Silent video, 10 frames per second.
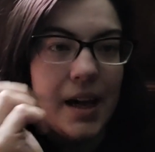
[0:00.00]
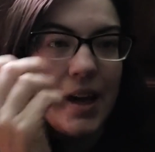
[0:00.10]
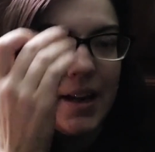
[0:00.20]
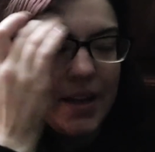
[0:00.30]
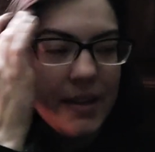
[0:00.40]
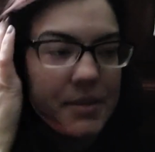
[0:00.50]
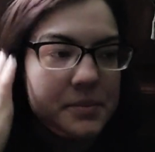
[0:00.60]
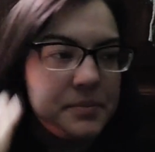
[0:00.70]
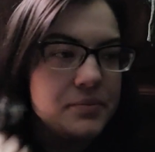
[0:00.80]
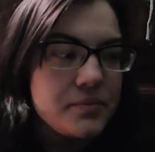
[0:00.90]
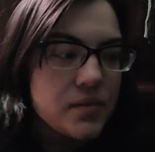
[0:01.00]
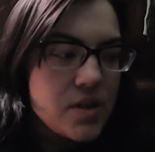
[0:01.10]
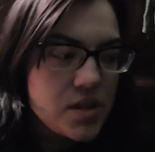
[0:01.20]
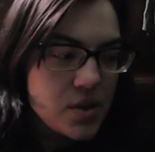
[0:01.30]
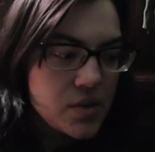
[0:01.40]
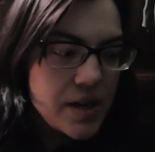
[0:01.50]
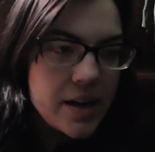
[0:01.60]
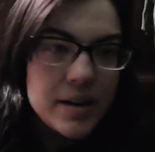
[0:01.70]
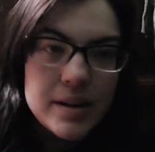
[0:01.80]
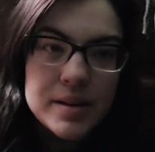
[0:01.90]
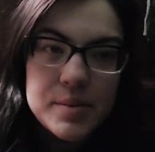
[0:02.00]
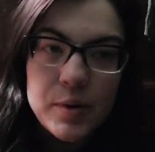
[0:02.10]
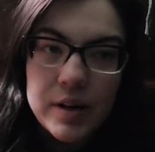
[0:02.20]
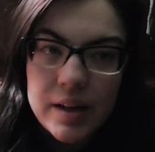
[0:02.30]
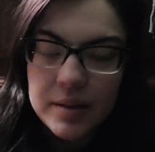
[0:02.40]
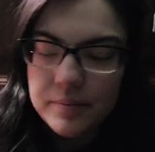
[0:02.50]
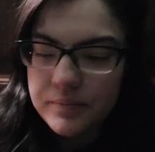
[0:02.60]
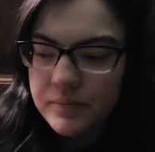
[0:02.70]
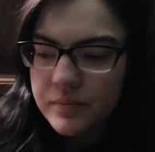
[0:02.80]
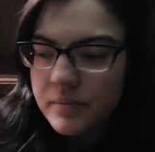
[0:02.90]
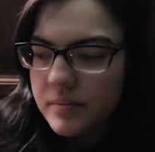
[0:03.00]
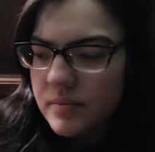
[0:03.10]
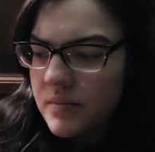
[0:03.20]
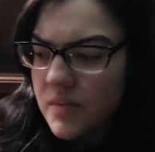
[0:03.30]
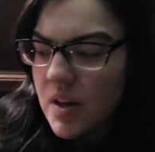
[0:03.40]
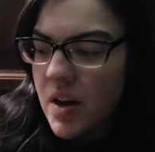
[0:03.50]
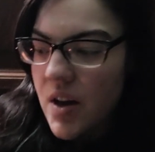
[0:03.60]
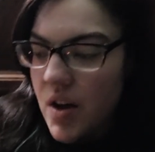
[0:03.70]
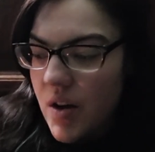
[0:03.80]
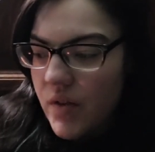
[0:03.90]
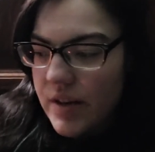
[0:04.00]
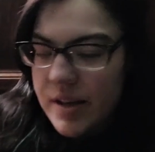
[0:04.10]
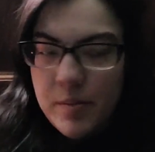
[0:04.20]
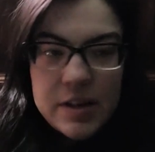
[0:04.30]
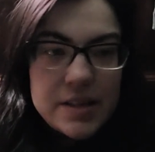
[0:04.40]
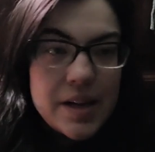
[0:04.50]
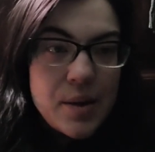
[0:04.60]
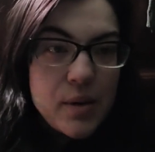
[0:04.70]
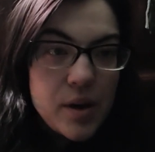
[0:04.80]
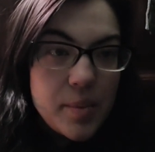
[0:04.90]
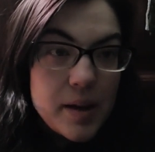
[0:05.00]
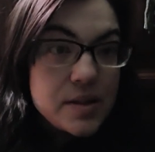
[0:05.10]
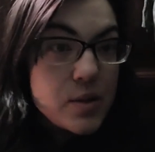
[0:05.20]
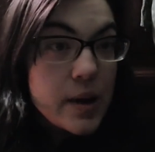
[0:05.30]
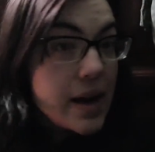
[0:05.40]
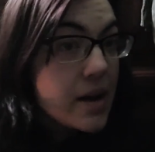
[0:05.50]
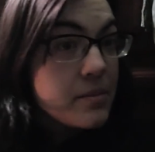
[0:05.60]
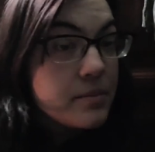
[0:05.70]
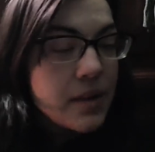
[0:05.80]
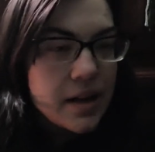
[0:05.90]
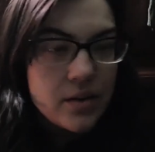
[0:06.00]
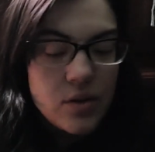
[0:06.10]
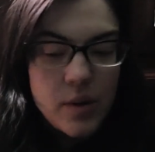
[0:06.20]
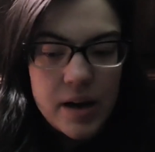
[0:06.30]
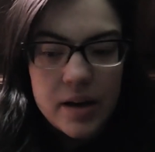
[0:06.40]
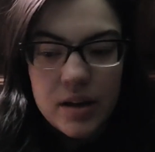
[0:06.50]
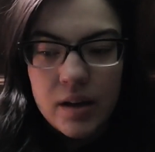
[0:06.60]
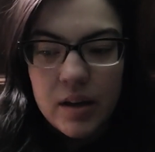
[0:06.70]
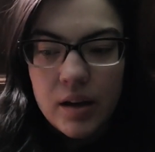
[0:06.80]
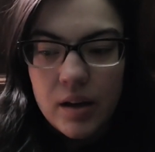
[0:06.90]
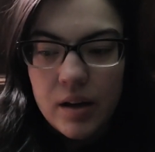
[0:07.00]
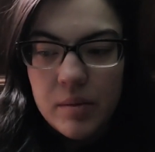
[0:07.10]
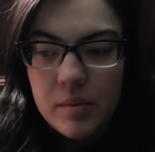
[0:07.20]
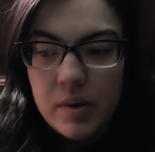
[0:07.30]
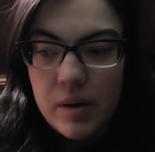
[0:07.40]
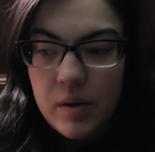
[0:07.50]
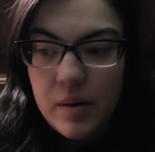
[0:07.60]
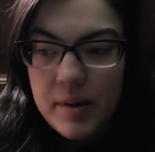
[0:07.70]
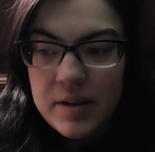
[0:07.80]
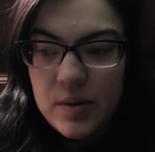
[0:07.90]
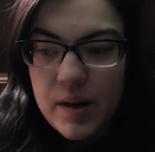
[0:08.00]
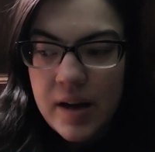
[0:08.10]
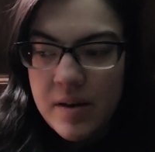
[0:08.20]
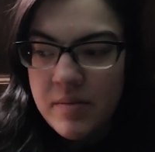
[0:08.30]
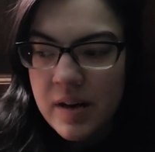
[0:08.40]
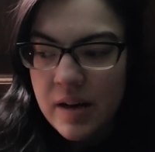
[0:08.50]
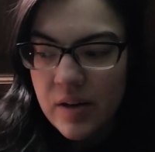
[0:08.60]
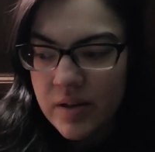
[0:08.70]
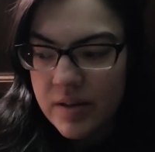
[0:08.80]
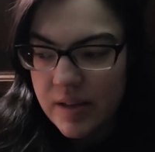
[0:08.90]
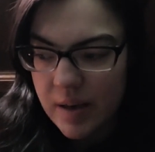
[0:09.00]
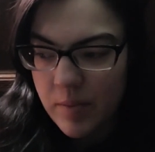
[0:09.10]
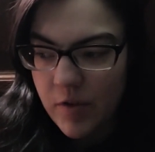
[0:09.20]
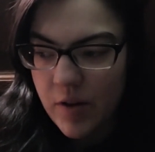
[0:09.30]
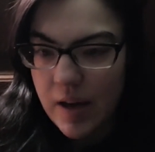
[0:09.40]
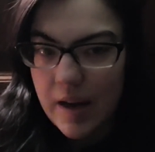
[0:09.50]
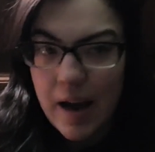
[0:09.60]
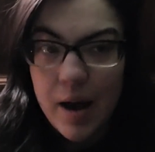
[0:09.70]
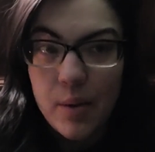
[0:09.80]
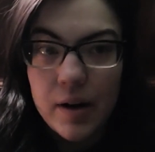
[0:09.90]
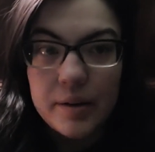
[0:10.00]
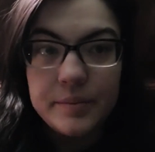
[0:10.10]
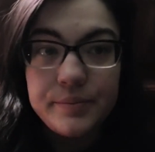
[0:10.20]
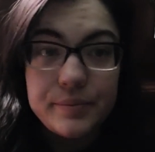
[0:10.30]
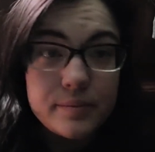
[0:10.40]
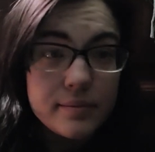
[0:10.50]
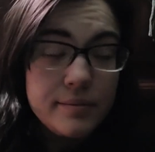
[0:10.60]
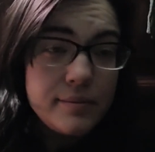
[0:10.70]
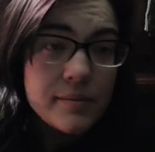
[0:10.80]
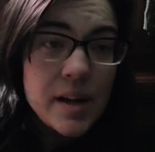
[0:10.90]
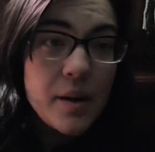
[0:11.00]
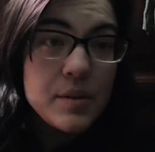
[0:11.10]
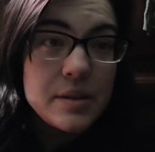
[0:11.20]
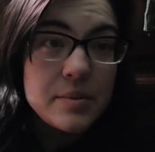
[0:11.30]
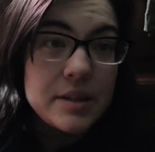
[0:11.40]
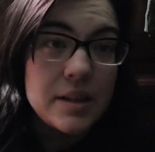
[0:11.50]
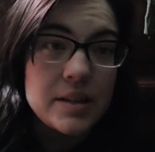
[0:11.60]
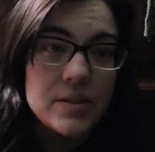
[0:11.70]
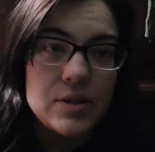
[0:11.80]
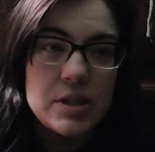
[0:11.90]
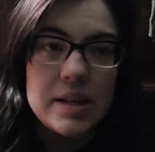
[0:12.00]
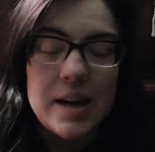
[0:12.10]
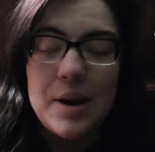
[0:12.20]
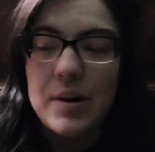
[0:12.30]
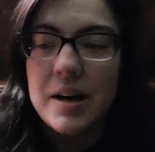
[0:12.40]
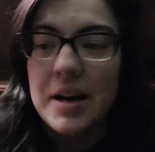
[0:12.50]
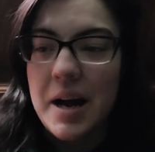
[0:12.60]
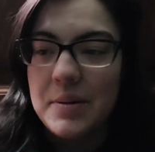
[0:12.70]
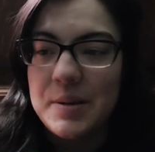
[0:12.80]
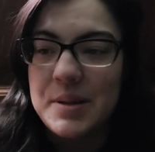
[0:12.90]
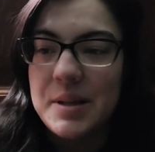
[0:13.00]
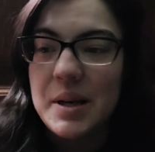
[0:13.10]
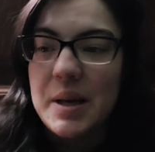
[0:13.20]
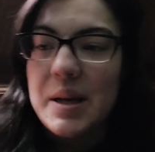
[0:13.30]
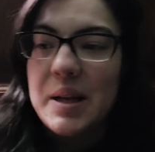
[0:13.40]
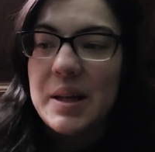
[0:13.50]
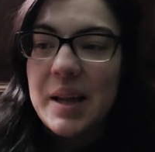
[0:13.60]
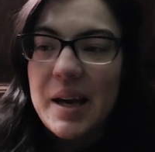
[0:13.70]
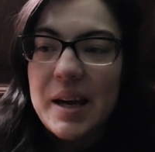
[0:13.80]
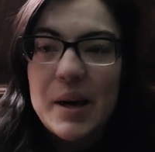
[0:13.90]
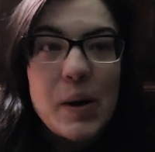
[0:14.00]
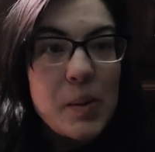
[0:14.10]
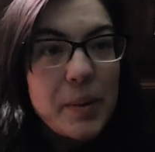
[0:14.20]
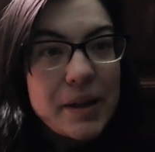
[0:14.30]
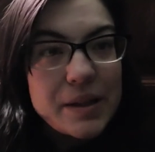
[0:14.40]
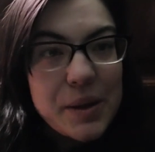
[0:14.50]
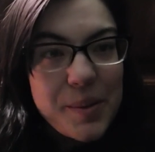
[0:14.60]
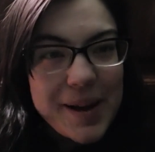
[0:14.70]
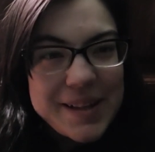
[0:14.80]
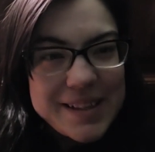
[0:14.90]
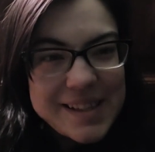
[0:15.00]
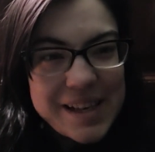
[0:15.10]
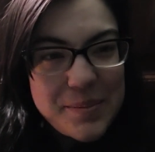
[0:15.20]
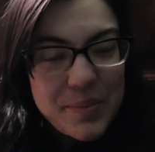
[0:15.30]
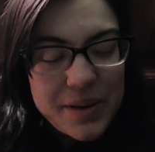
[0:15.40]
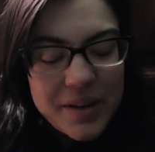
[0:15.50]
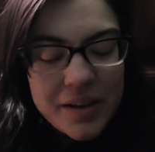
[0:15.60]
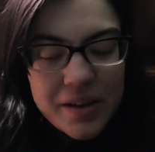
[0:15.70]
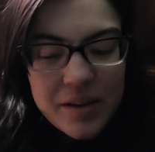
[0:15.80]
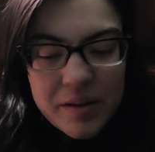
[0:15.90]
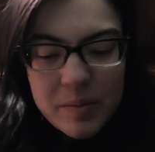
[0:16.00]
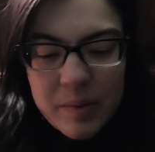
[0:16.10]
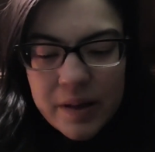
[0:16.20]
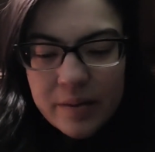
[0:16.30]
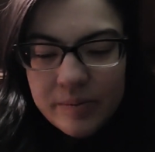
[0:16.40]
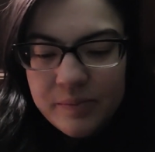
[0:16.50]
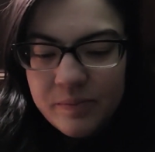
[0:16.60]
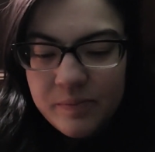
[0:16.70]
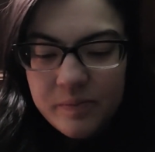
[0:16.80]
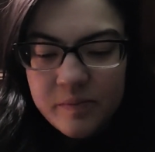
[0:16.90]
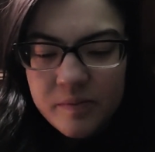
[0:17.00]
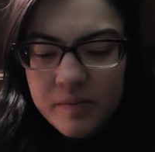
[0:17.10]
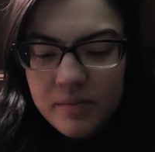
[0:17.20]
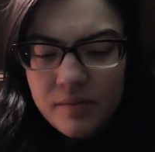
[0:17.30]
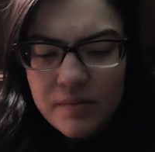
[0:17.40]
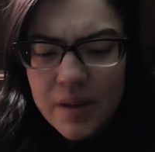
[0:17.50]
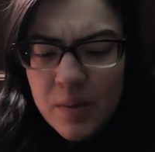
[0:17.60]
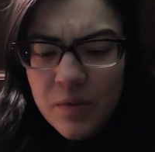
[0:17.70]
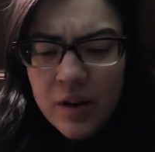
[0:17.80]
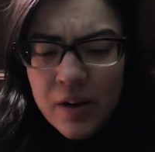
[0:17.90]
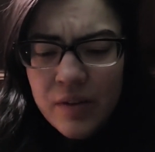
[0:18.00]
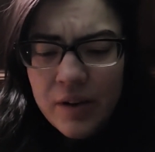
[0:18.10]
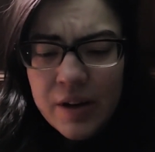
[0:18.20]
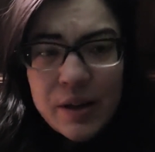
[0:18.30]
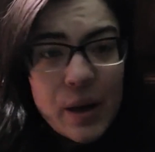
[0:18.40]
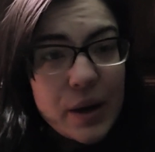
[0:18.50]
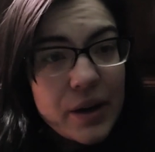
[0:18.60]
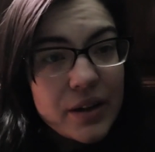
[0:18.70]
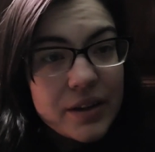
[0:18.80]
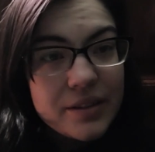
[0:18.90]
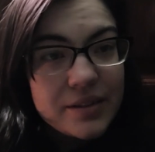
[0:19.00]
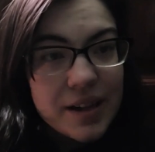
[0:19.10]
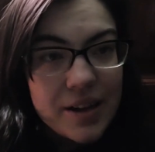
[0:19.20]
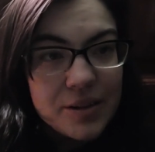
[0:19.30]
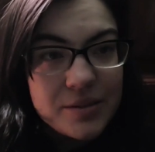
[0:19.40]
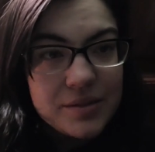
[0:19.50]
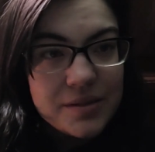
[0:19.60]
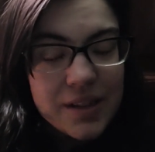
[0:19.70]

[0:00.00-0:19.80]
I am so tired this morning. For some reason, I woke up at 2 a.m. I don't know why, um, but I woke up at 2 a.m. and I couldn't sleep for like an hour. I wasn't productive during that hour. I was laying, hoping to go back to sleep, but I'm very, very tired now.